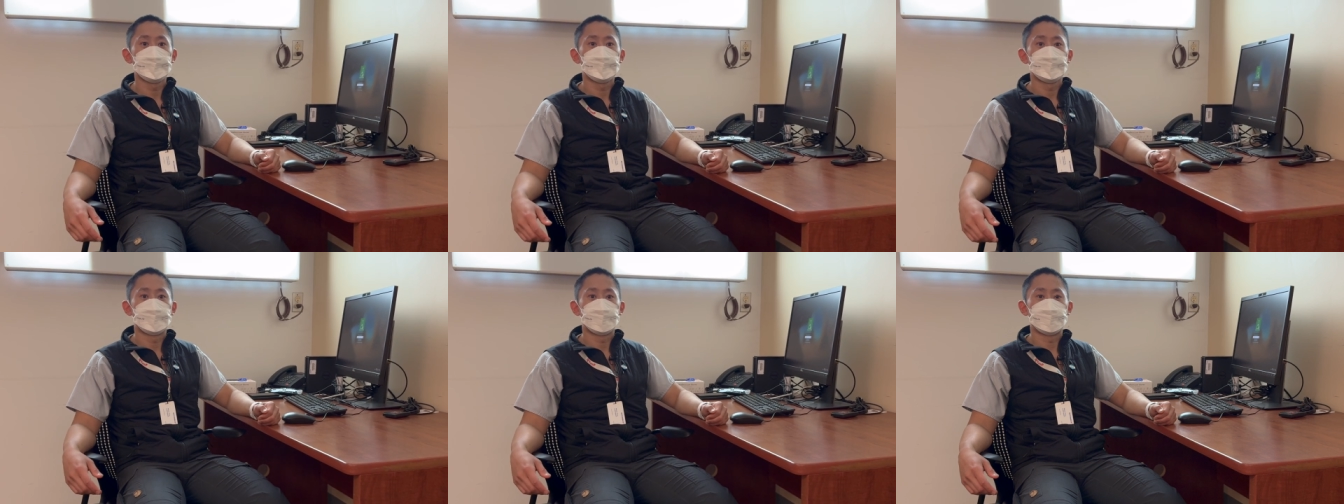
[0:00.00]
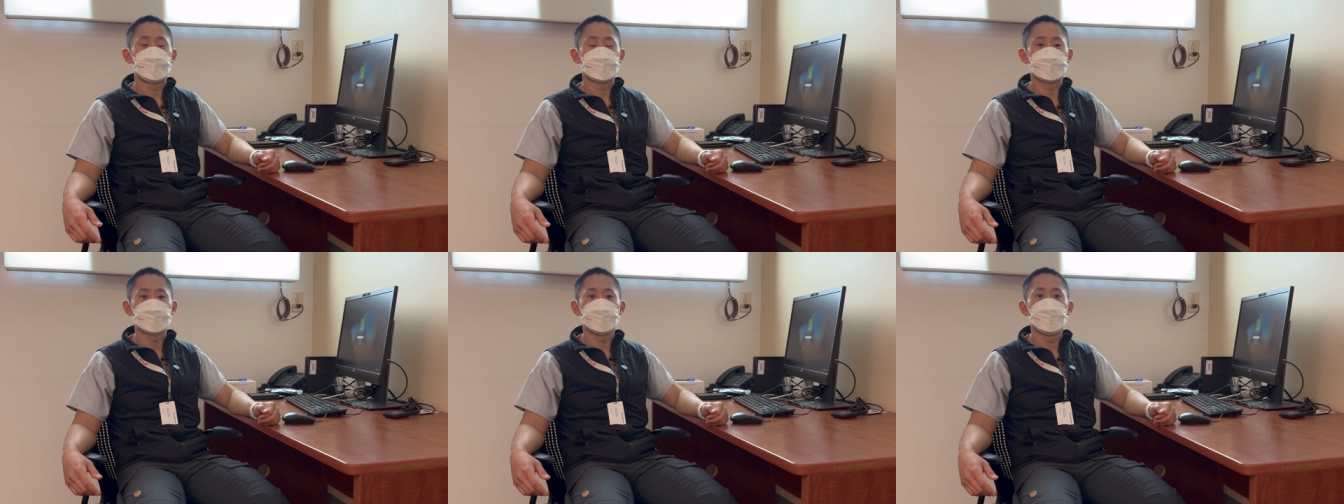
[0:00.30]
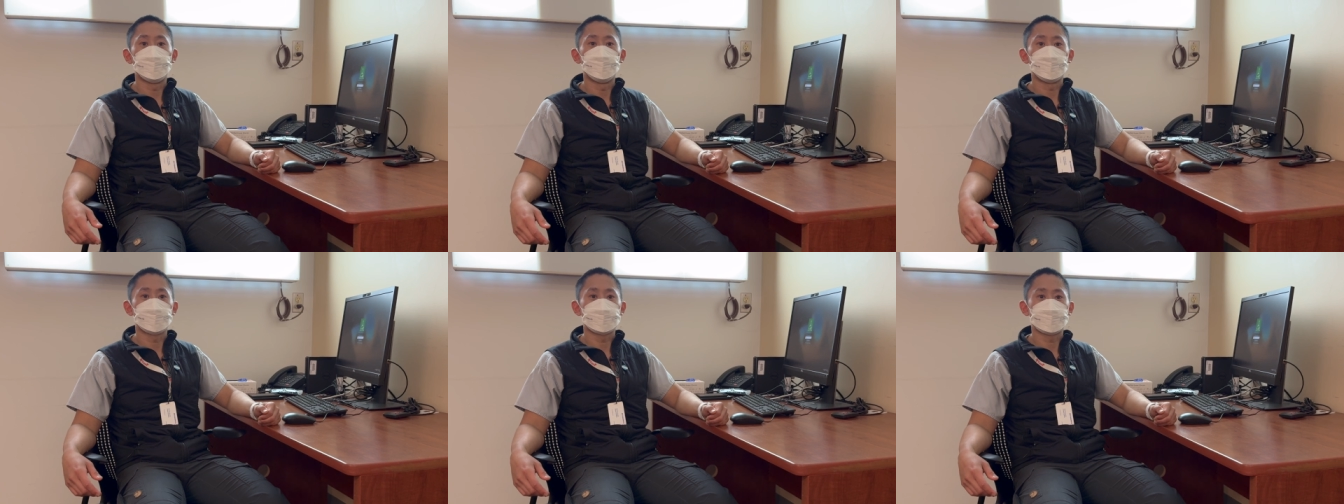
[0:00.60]
uh,
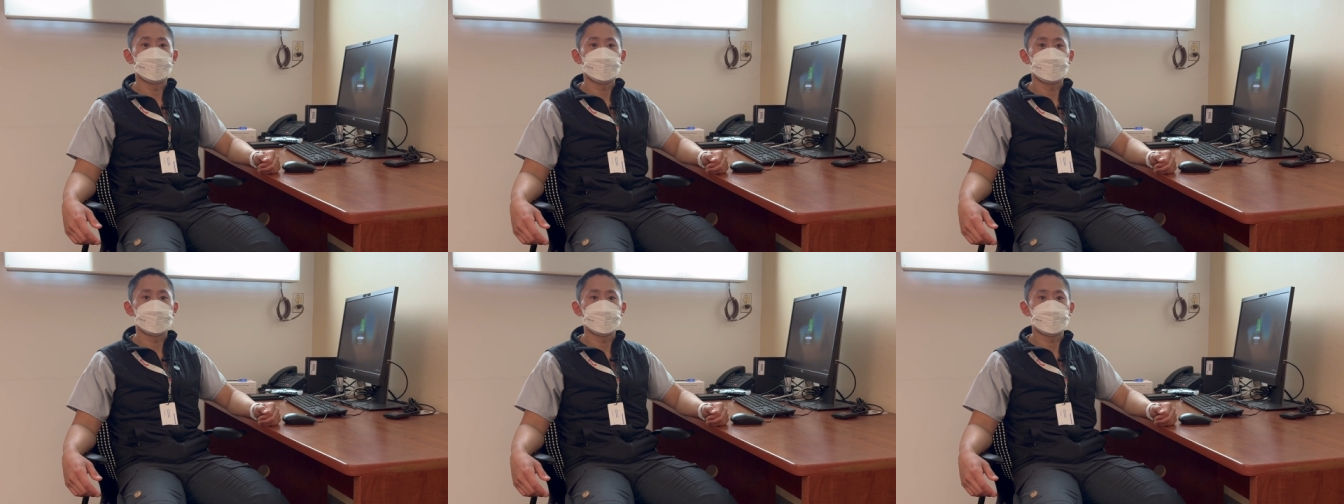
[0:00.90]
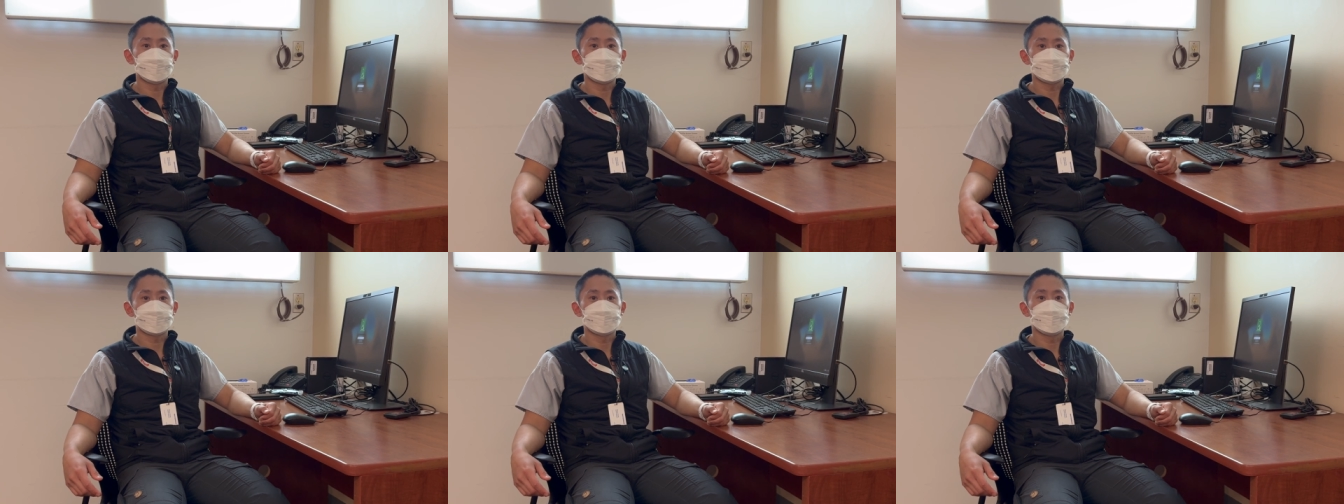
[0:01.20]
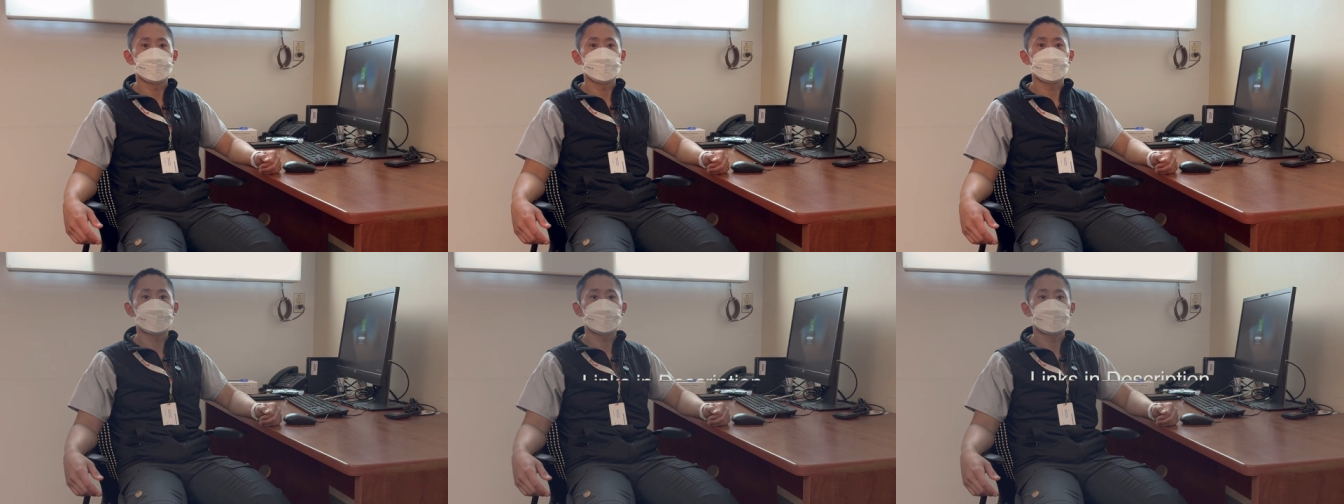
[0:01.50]
global community is
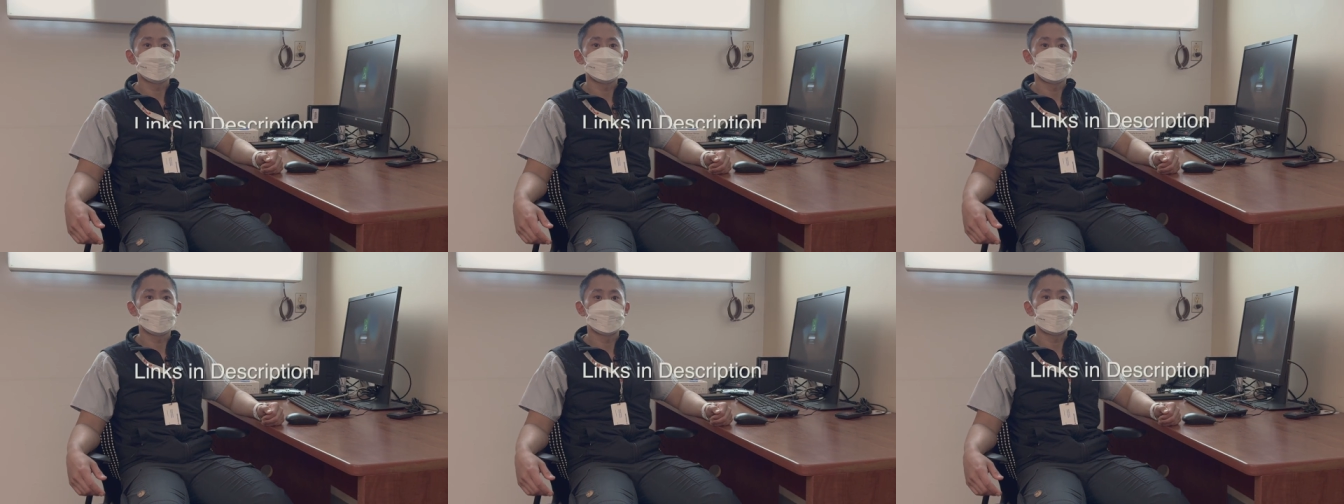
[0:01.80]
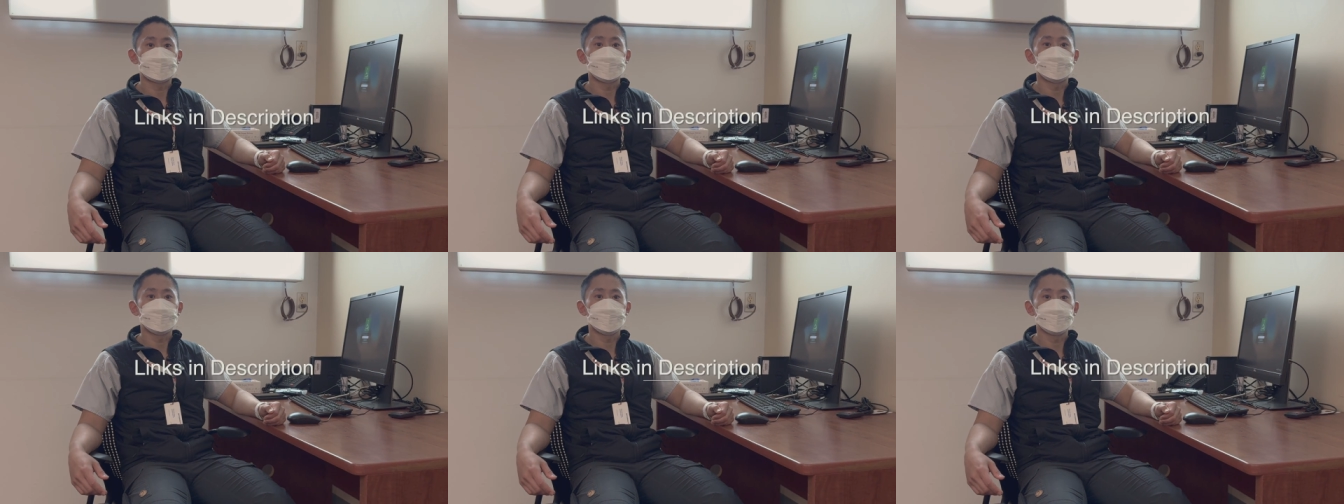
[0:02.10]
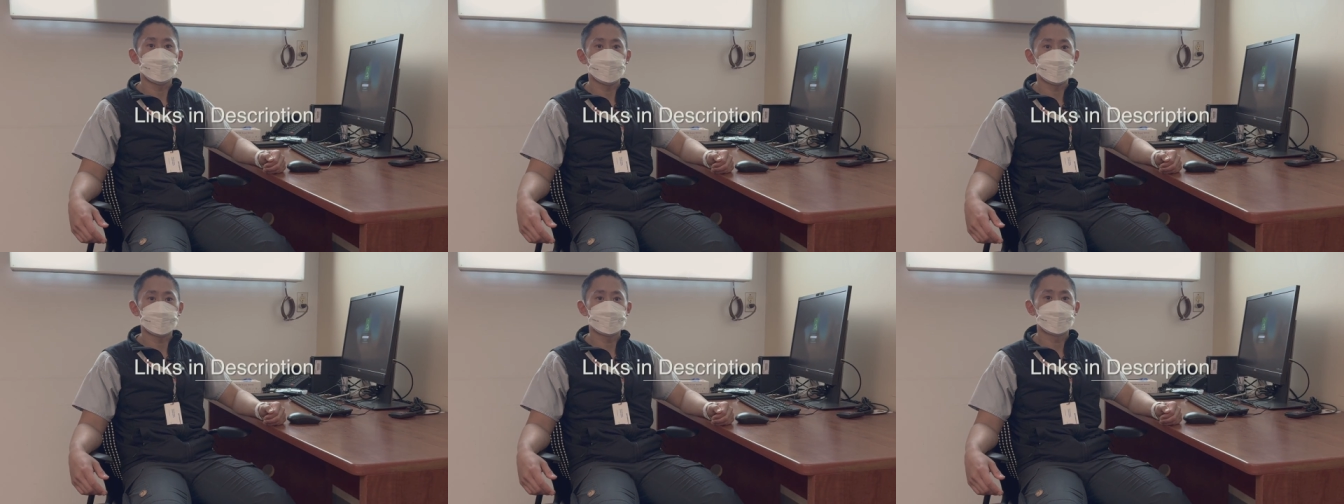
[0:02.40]
doing through the
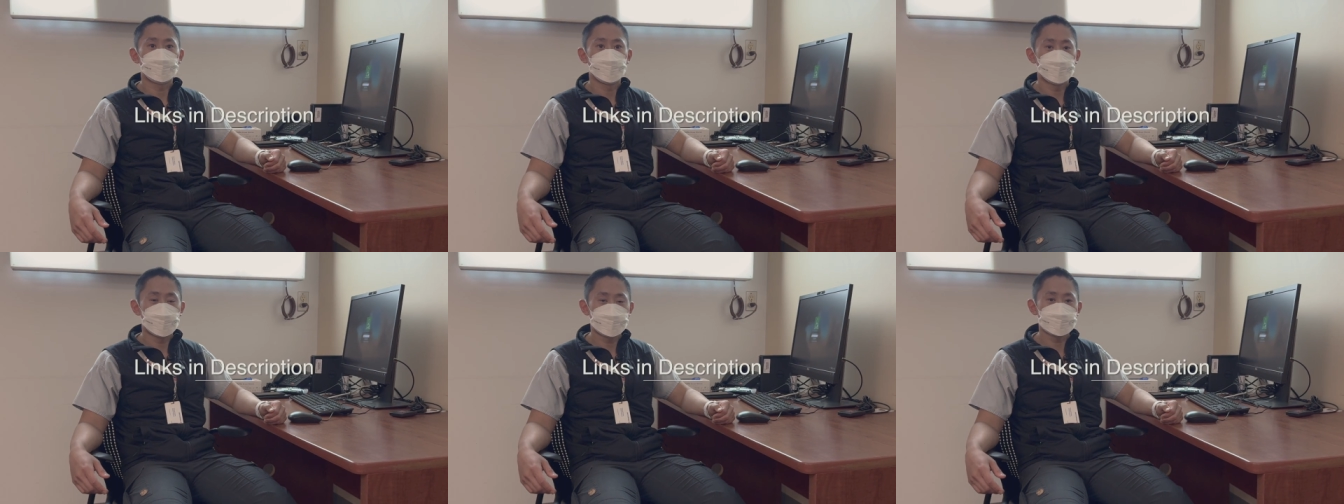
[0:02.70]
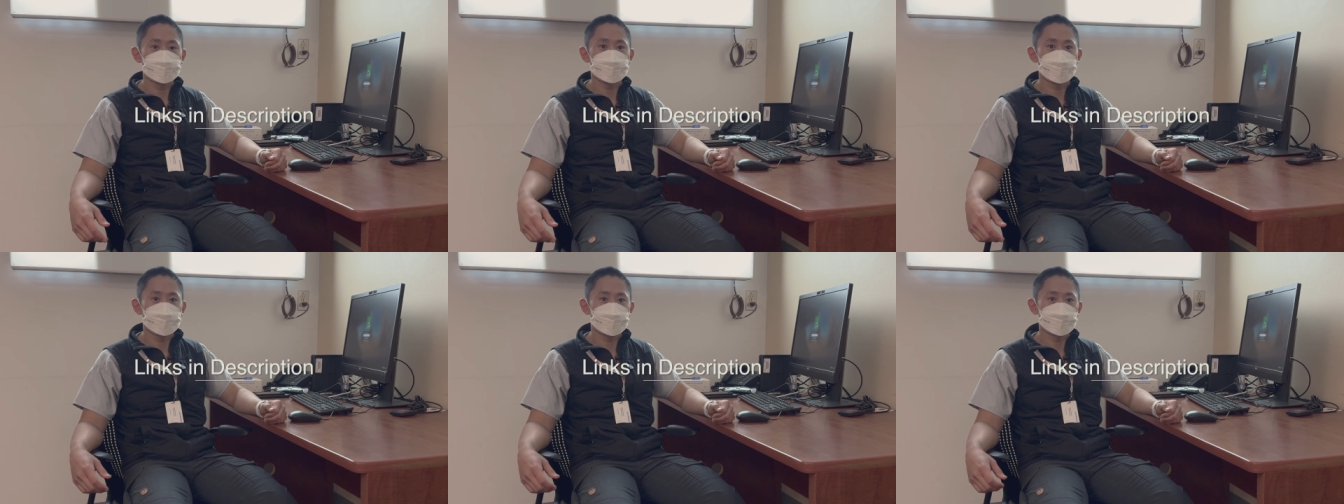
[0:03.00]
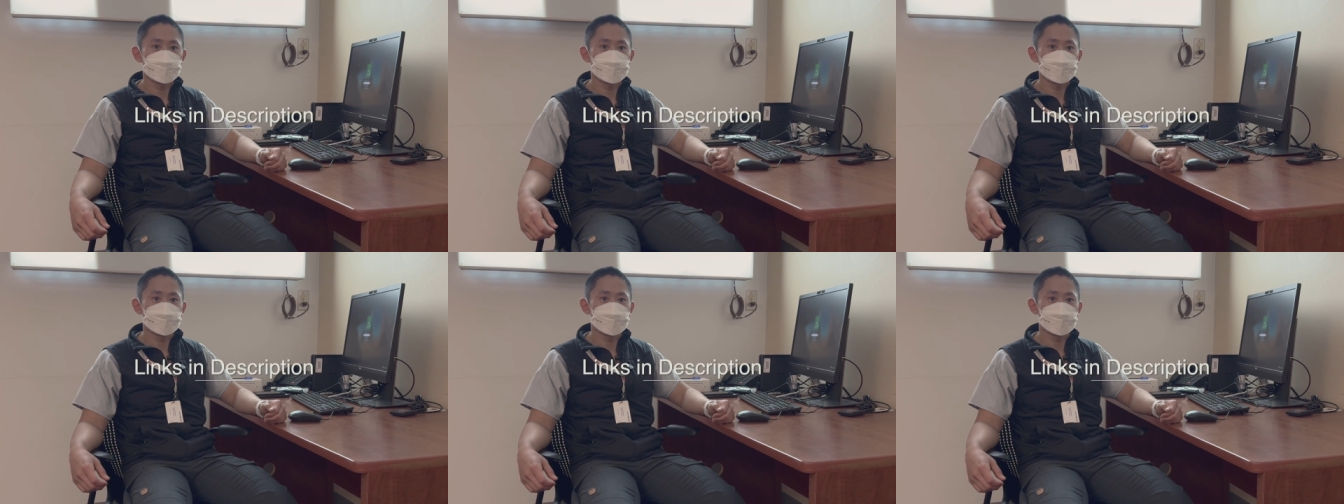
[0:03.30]
WHO website.